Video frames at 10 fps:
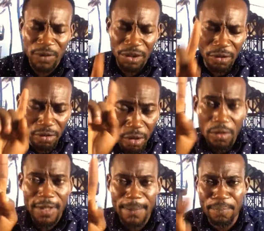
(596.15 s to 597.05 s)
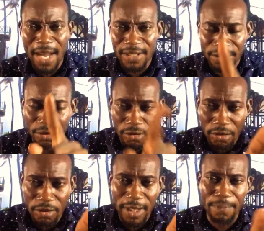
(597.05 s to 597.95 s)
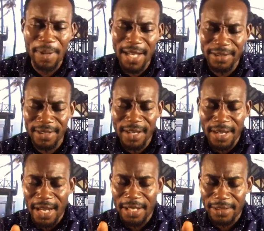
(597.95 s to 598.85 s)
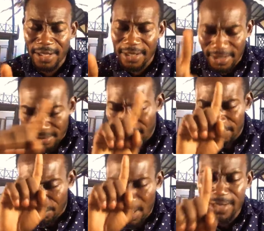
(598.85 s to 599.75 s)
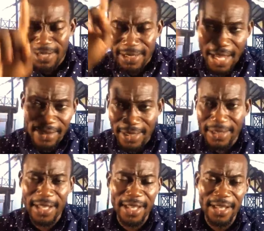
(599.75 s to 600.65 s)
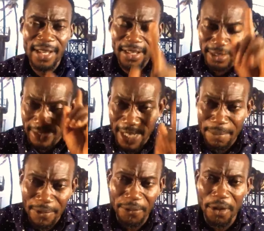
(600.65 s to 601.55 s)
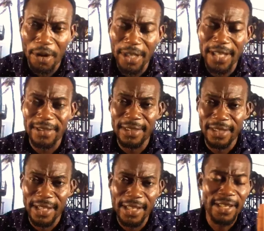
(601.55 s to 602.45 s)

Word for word: You Google the past, you Google the past, uh, the, let's say yesterday, the day before yesterday,